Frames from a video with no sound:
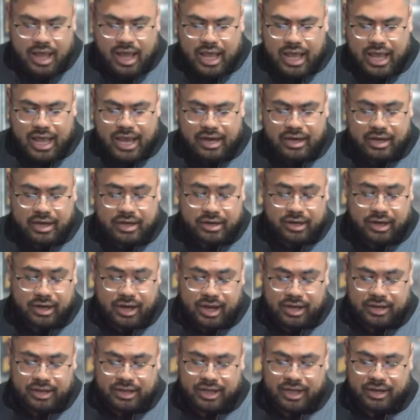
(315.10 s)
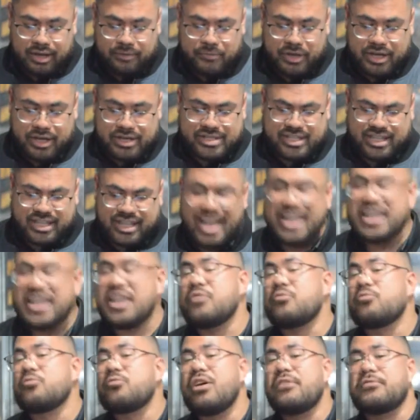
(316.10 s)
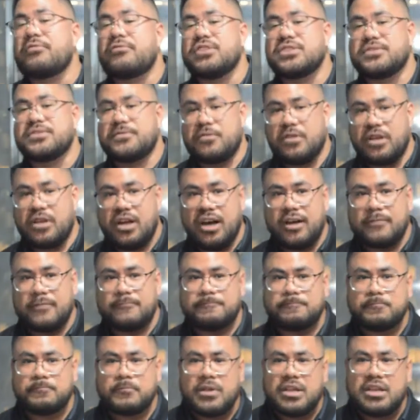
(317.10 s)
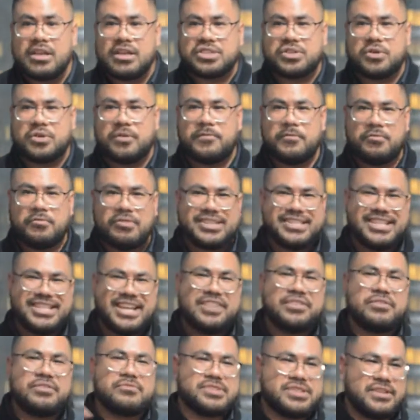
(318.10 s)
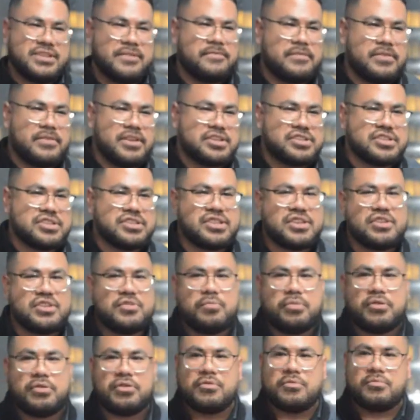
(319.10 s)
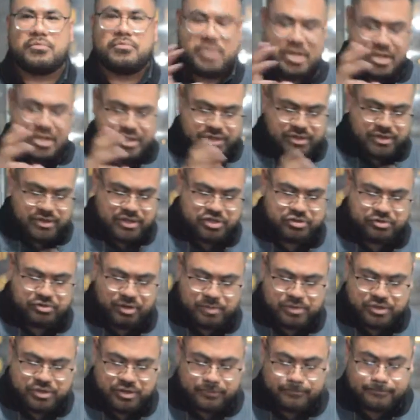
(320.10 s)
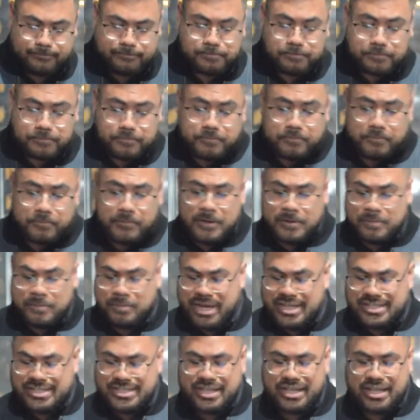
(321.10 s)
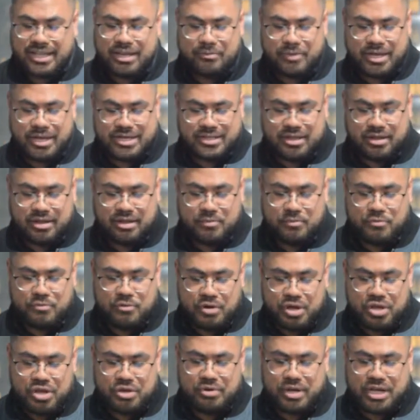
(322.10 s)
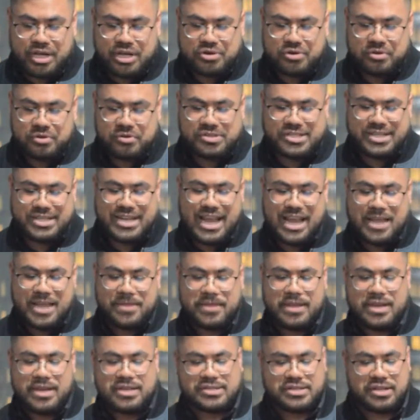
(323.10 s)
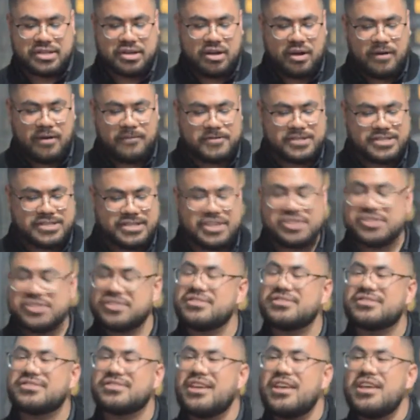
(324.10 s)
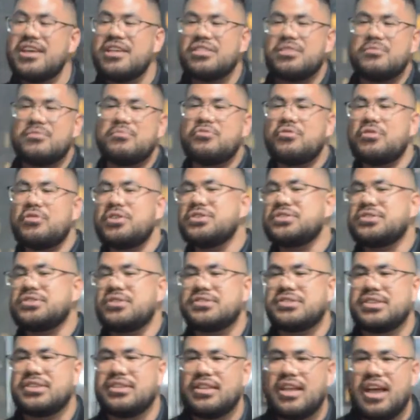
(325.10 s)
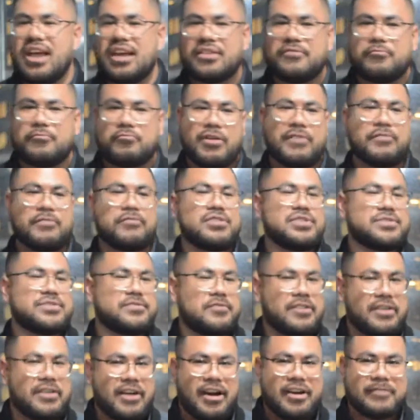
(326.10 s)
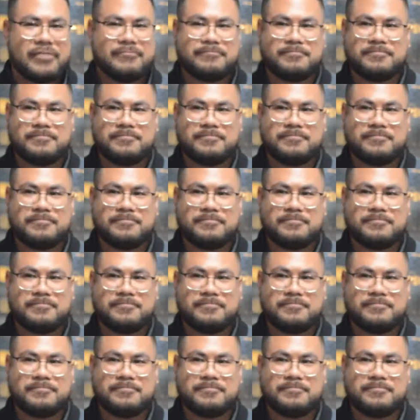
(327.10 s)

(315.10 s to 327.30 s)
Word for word: And ungodly means lacking reverence for God. So if you were to take those definitions and you put them into the scripture, Basically, it means that the more you indulge in atheistic conversations, the more you start to lack reverence for God.